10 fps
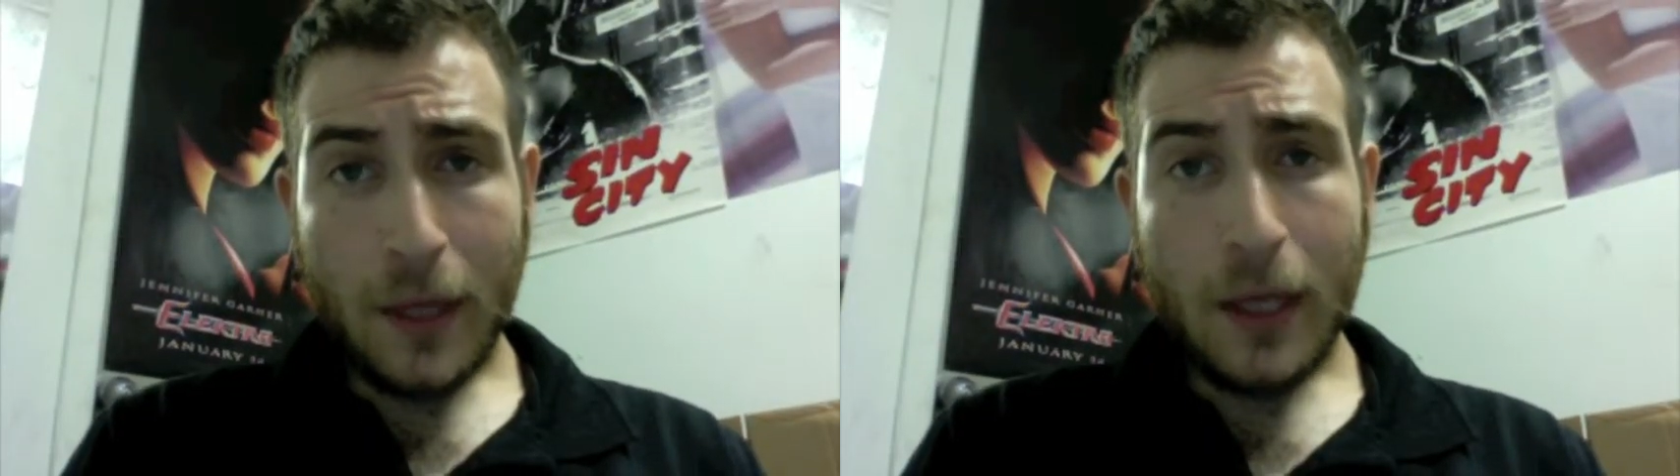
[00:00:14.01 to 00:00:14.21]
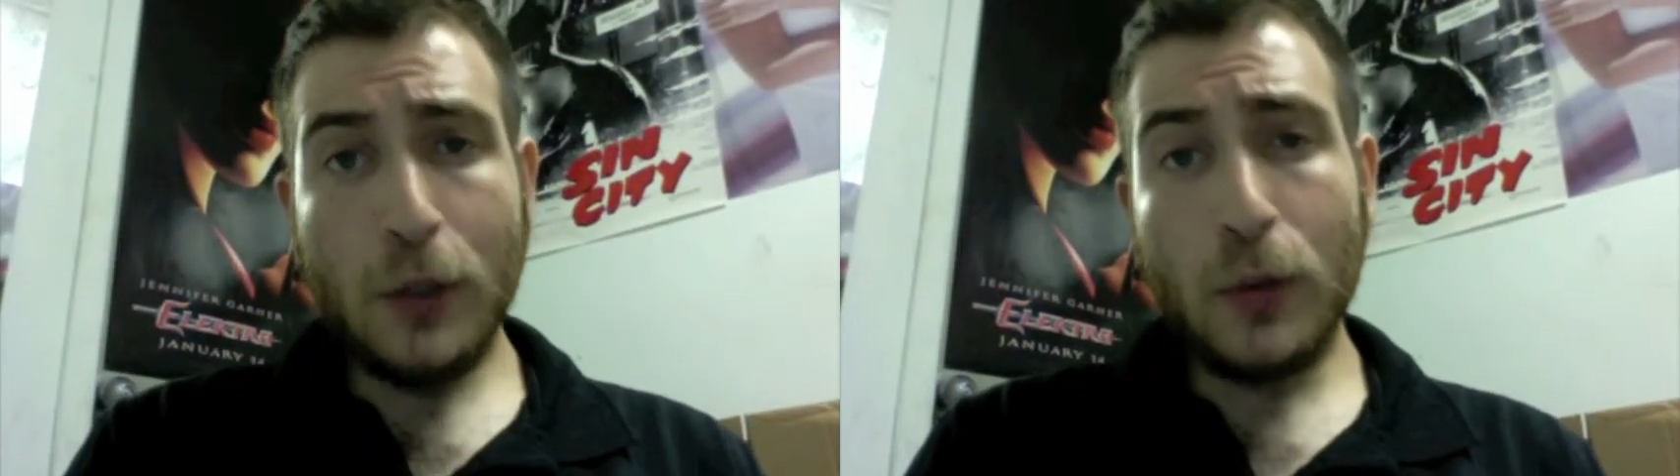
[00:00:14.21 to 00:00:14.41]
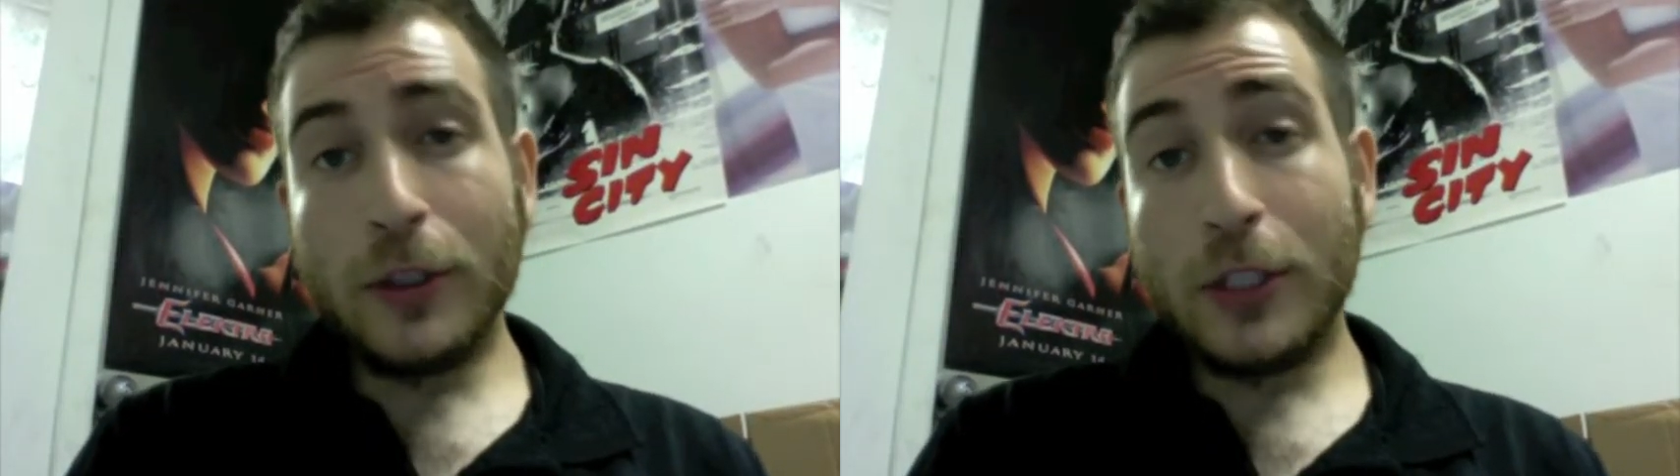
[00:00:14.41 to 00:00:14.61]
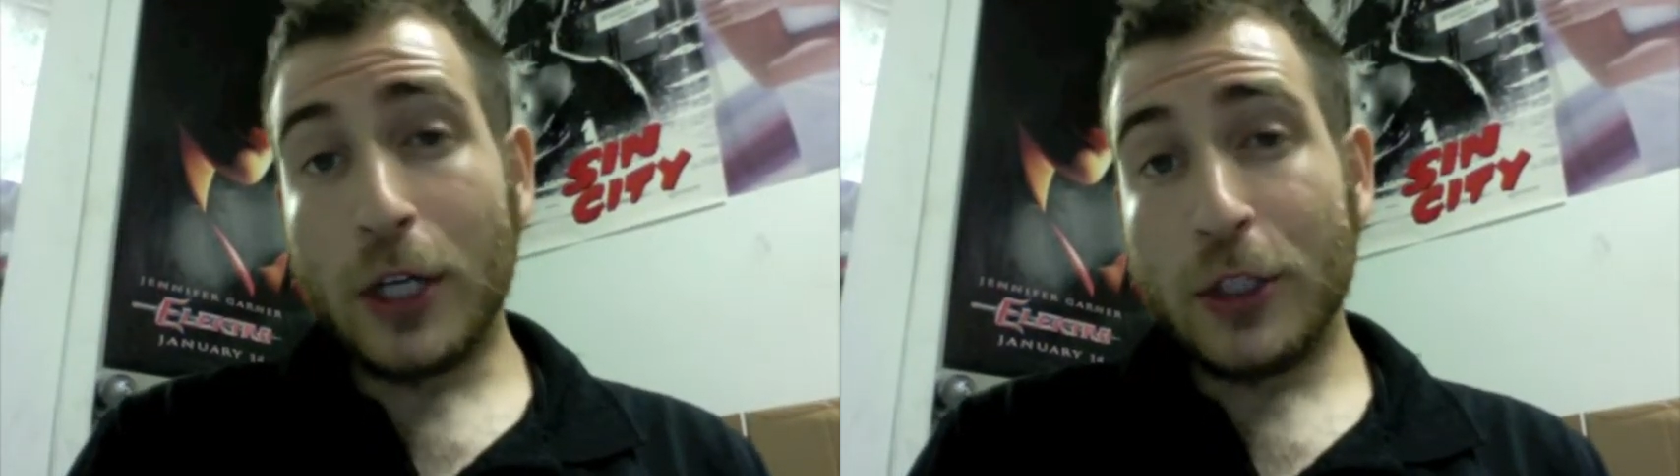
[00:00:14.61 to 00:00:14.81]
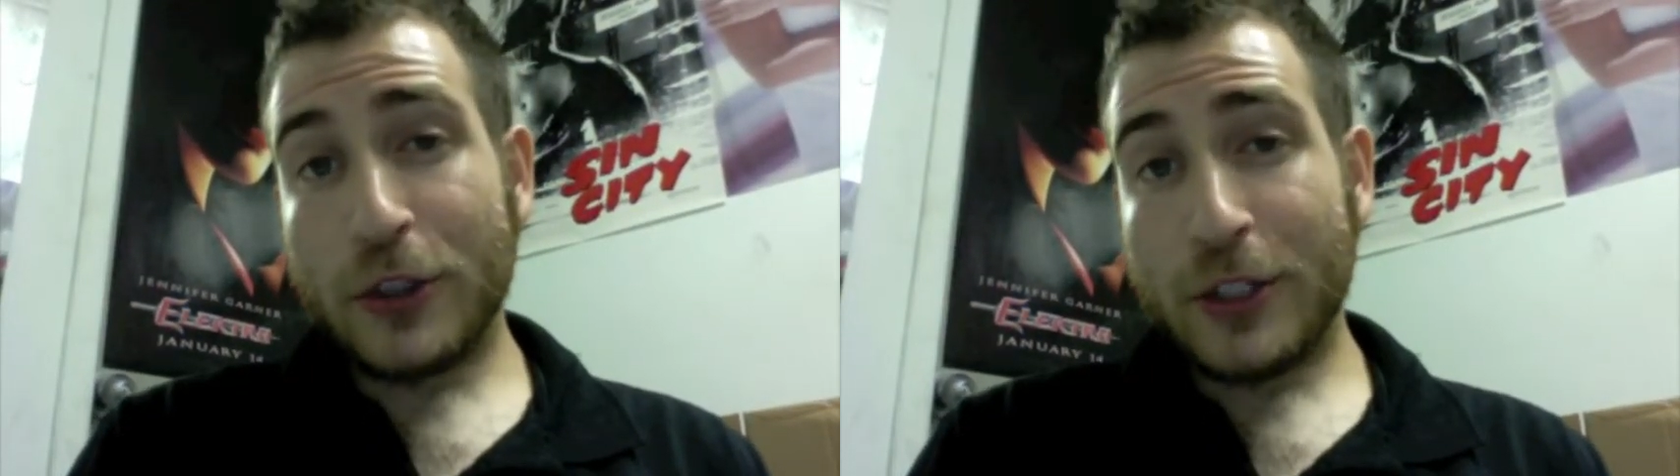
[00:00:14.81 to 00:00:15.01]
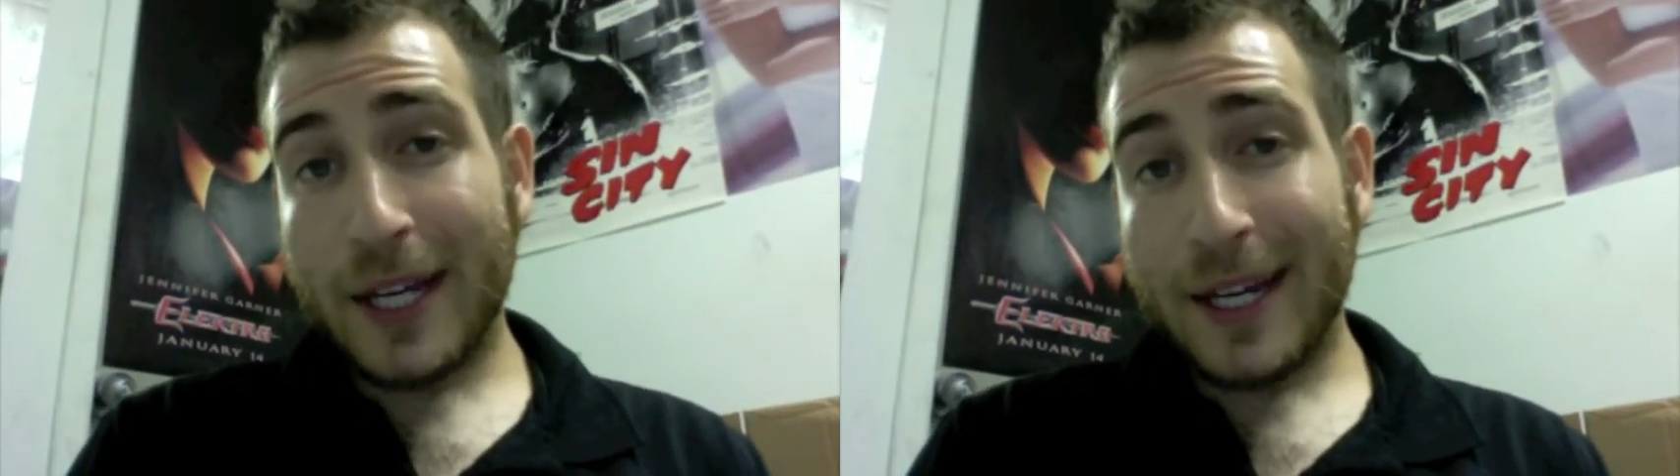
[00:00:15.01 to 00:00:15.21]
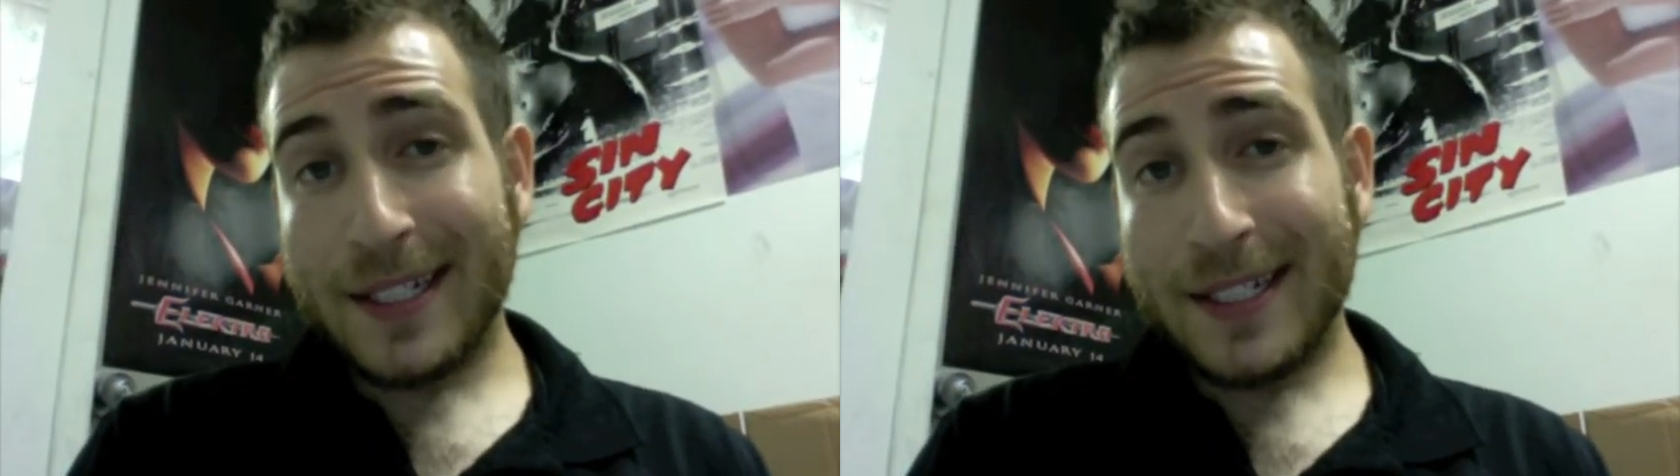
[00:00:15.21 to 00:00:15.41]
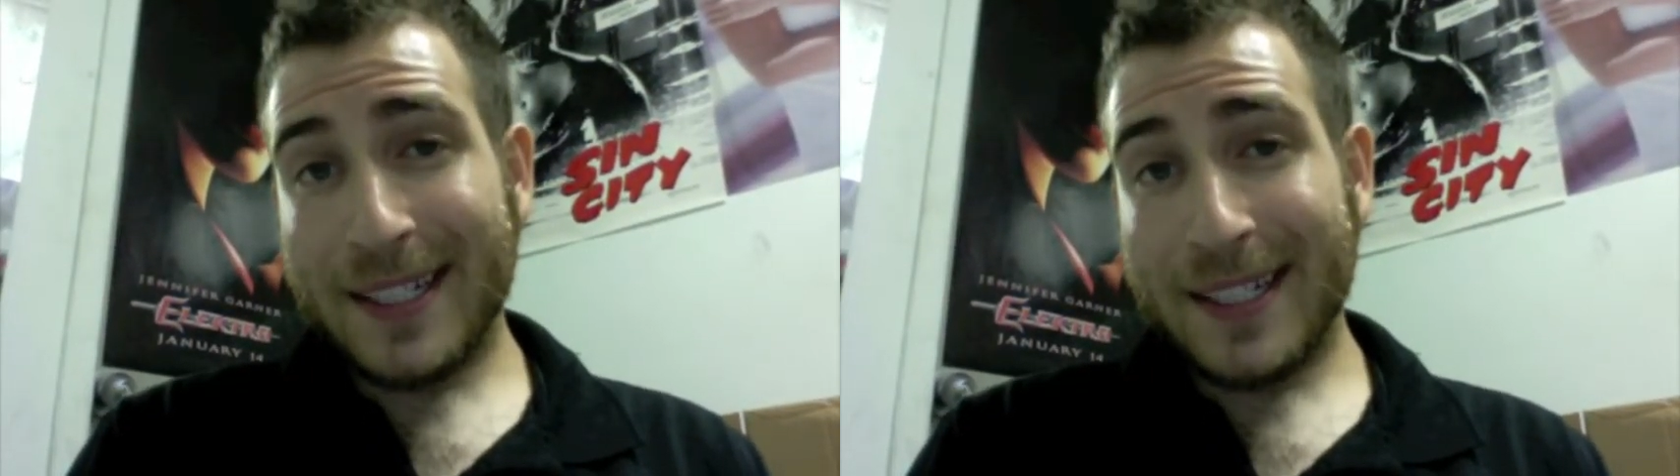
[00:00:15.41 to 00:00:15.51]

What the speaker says: In order to understand